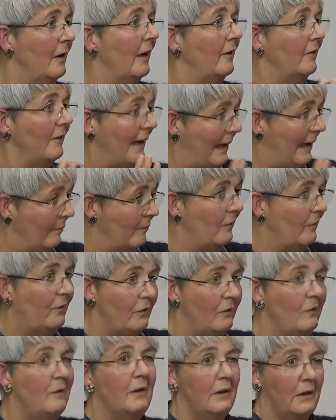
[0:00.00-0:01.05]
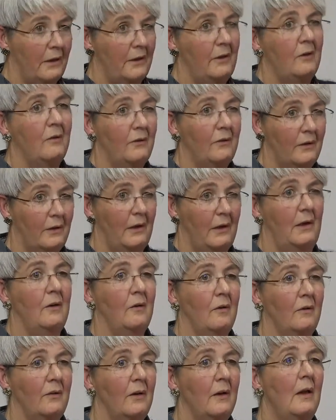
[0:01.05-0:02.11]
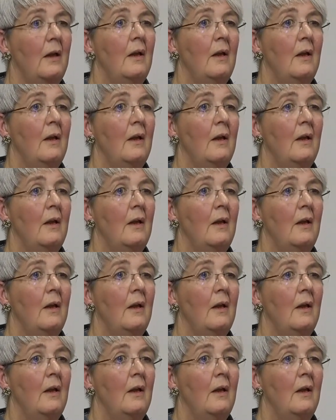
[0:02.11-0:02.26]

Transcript: as happened to the cleaners, the carers,